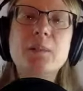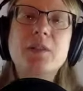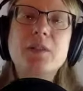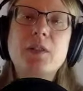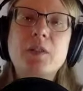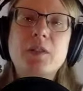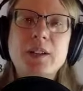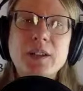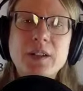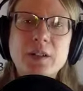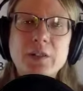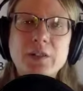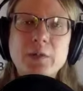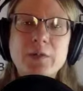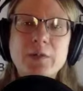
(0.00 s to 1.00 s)
So,
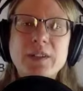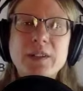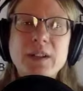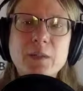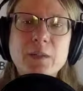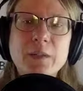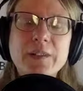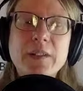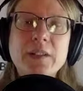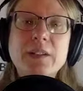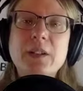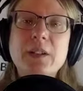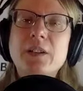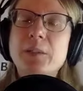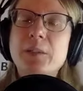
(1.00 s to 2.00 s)
and that was in
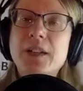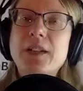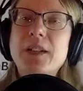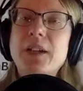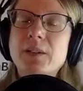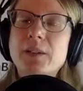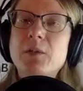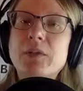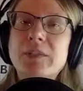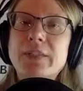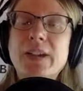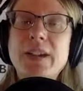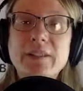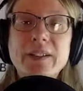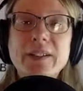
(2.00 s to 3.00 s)
the beginning of it was
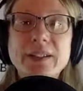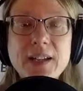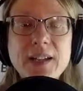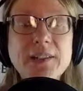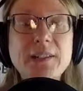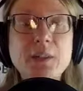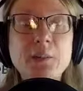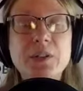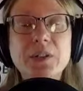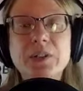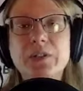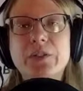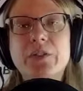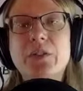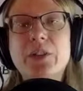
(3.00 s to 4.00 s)
kind of like a testimonial
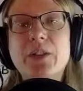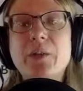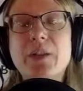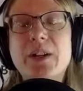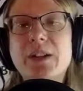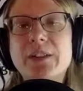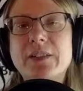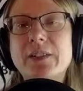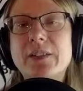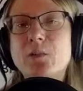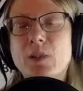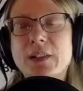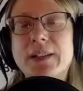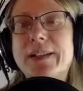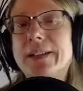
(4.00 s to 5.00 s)
story about how this
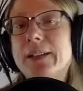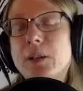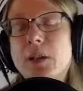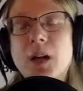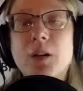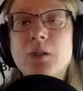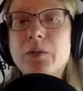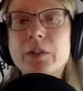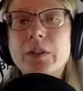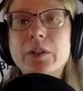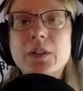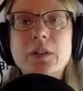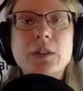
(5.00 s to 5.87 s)
one-legged golfer